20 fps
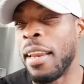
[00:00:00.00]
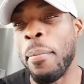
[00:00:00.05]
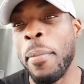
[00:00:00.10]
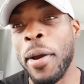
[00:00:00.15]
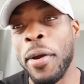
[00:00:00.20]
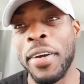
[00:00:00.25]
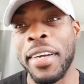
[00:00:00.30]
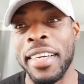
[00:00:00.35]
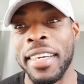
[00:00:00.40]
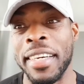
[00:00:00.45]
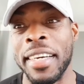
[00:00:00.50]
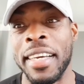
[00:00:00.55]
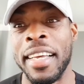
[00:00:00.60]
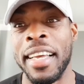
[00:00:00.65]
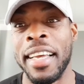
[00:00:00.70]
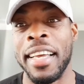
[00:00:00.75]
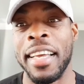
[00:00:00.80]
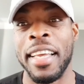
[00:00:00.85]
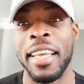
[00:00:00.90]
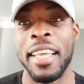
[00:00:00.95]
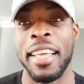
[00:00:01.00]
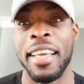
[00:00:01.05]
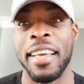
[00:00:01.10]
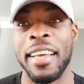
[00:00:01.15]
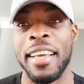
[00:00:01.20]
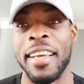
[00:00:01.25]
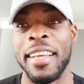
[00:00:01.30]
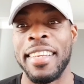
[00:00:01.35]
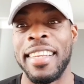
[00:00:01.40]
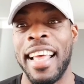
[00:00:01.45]
America,
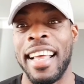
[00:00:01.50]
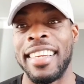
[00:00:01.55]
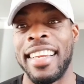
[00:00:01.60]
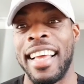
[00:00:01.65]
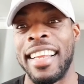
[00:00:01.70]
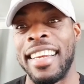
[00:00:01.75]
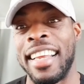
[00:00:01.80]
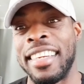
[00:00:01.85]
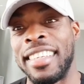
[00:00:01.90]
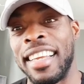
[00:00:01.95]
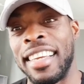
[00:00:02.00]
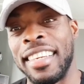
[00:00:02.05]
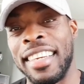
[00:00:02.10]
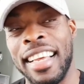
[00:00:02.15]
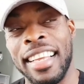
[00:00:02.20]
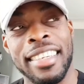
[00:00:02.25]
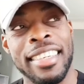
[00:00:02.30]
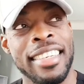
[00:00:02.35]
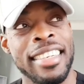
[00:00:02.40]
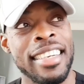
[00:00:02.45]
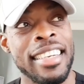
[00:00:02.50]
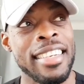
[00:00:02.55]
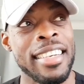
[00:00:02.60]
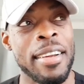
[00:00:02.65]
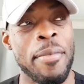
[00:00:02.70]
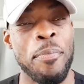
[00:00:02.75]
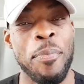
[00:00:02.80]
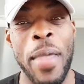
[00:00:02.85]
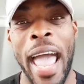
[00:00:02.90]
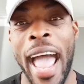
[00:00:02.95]
that
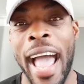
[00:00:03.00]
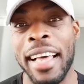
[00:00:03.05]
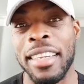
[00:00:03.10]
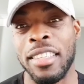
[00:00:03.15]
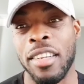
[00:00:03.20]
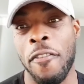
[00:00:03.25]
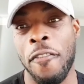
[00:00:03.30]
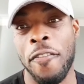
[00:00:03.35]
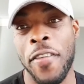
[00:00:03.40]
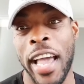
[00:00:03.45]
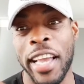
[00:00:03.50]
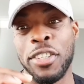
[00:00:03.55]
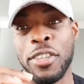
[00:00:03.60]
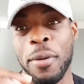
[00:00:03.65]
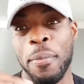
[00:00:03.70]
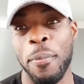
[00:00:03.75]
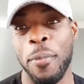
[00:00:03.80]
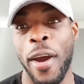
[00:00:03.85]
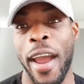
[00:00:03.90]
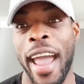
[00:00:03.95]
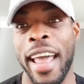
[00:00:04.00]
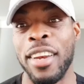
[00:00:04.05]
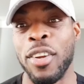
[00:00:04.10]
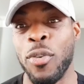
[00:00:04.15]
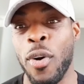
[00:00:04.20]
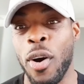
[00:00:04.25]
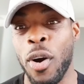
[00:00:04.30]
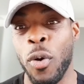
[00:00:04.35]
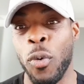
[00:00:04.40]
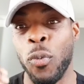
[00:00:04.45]
has a fashion brand
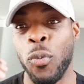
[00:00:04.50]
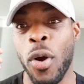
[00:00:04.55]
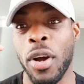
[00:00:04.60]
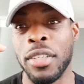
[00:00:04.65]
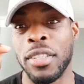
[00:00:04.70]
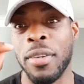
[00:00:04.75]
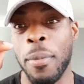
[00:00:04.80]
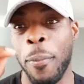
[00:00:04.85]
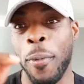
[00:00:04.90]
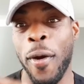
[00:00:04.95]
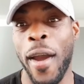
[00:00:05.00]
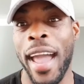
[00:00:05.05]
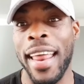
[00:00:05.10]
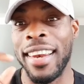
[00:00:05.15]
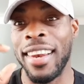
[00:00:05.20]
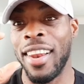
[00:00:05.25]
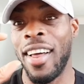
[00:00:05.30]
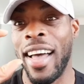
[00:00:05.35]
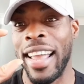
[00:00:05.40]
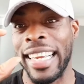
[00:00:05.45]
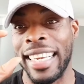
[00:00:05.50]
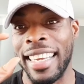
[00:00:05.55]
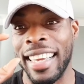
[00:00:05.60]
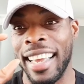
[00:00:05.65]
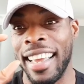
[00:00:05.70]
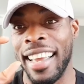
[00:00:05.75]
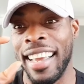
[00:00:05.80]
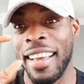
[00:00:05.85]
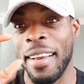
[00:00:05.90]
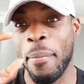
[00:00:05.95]
or runs a brand like
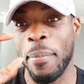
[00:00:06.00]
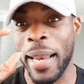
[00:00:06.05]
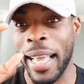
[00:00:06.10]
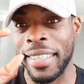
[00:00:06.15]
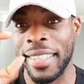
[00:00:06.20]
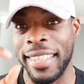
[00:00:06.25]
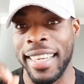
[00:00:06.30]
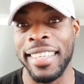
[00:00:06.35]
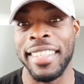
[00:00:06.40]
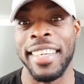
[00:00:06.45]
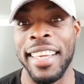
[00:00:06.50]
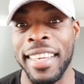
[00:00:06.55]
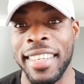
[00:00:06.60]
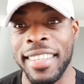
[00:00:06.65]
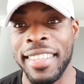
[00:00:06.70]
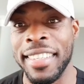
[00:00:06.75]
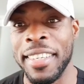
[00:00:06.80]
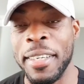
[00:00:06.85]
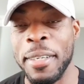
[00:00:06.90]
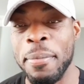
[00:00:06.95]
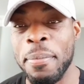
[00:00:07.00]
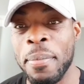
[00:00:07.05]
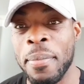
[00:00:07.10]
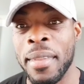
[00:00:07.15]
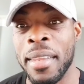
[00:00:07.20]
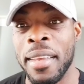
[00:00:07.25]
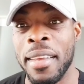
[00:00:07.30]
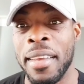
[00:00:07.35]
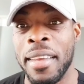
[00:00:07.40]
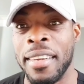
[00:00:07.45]
Blacksthetics?
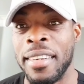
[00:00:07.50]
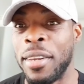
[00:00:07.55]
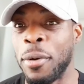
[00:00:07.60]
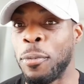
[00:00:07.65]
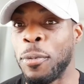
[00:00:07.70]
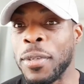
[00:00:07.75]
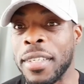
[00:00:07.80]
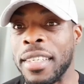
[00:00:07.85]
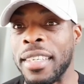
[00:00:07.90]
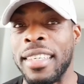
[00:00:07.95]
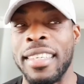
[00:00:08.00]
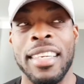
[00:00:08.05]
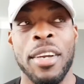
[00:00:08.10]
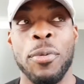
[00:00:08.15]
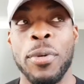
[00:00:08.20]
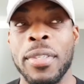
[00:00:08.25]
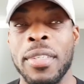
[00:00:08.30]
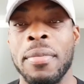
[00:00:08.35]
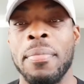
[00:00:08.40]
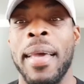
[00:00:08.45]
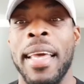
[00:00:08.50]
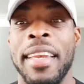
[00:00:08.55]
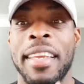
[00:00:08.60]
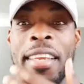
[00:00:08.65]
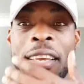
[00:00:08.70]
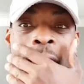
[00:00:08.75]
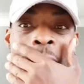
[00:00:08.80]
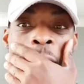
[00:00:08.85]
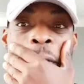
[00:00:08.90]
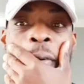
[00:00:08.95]
There isn't many,
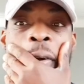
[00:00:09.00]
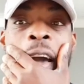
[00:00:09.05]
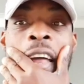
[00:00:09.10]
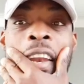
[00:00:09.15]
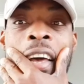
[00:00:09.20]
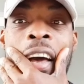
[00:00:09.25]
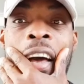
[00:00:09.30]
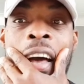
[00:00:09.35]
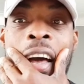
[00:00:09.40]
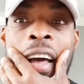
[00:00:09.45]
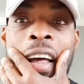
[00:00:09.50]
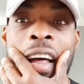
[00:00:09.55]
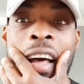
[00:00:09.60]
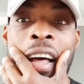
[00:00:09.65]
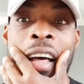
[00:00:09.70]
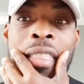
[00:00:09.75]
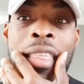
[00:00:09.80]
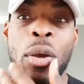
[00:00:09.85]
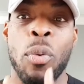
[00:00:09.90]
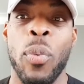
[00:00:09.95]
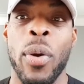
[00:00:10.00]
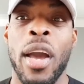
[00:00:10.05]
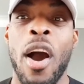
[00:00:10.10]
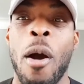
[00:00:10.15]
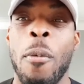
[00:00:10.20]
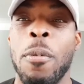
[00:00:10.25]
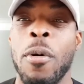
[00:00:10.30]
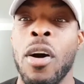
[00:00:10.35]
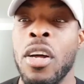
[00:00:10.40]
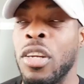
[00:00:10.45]
you know, and I think we're
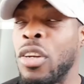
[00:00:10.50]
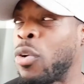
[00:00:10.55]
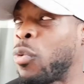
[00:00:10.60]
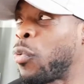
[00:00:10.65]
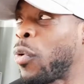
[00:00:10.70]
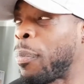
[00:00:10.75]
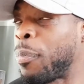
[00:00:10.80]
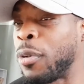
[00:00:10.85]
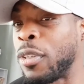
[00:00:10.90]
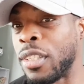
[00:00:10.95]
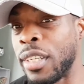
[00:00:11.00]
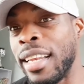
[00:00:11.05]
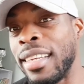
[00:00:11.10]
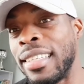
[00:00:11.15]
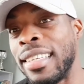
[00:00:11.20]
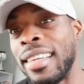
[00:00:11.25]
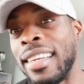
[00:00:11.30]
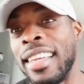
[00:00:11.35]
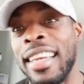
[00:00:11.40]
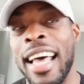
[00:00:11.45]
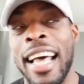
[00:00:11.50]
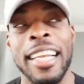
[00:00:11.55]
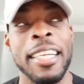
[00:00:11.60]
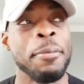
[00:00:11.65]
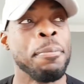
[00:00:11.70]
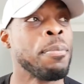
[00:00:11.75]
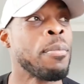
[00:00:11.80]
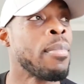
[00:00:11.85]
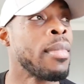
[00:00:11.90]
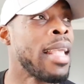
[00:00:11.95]
underrepresented in that
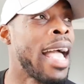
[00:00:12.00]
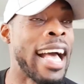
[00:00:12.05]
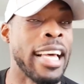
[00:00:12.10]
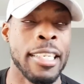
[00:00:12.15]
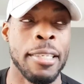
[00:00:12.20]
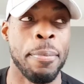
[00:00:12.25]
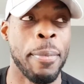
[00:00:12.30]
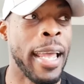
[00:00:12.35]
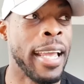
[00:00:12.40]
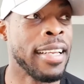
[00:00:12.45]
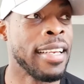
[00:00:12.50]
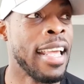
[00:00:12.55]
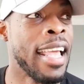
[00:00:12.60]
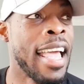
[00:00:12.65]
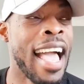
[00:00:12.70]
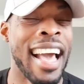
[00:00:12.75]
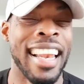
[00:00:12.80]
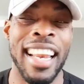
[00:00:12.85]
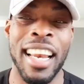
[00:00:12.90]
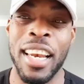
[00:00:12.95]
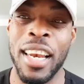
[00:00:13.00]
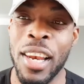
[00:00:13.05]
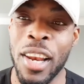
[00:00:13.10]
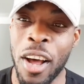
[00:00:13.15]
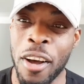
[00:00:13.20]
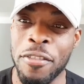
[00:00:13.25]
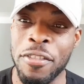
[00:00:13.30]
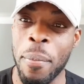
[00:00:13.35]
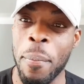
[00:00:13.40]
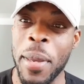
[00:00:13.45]
aspect. And I'd
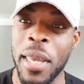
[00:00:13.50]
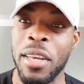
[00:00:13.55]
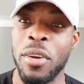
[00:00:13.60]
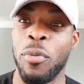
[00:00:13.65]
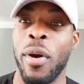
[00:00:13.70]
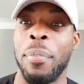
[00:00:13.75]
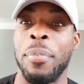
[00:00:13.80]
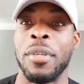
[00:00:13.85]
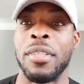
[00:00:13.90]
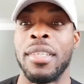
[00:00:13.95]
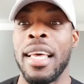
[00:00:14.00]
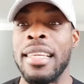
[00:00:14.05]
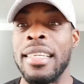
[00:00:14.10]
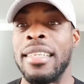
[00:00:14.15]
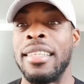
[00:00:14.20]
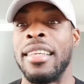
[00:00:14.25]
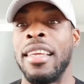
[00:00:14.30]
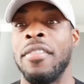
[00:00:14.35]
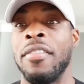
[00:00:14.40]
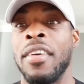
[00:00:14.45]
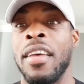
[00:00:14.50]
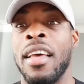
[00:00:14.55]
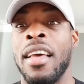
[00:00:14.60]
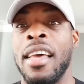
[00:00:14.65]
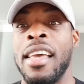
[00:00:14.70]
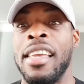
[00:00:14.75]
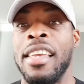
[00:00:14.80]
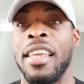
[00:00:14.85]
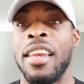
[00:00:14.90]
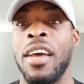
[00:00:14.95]
love to be the representative,
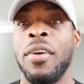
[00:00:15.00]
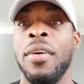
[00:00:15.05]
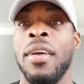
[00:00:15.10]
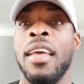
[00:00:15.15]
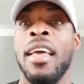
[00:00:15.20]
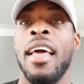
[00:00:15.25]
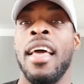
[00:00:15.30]
you know.